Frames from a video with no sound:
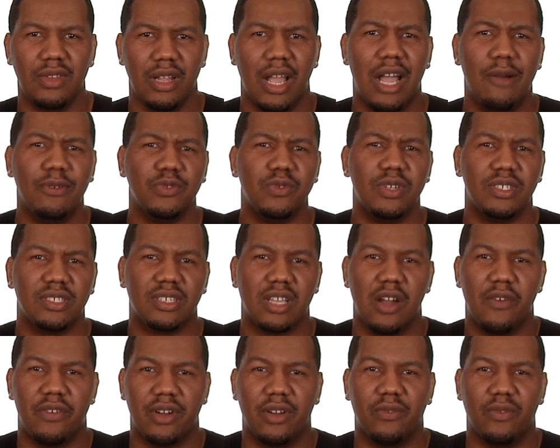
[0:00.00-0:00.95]
I was once
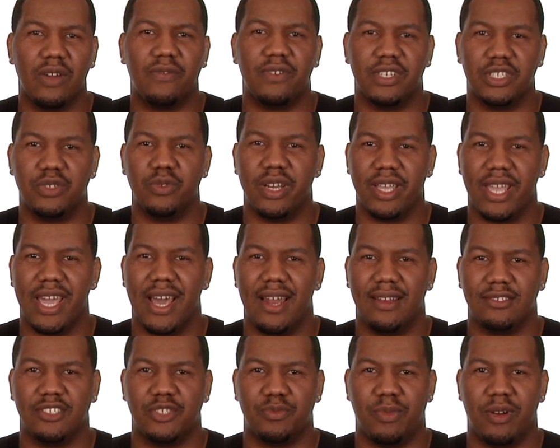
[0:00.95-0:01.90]
covered in roughly 20
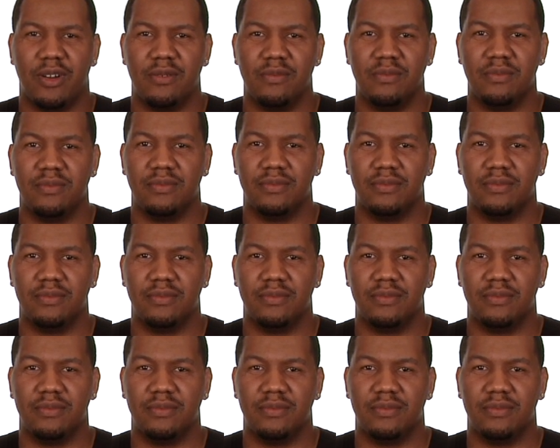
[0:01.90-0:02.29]
gallons of sperm.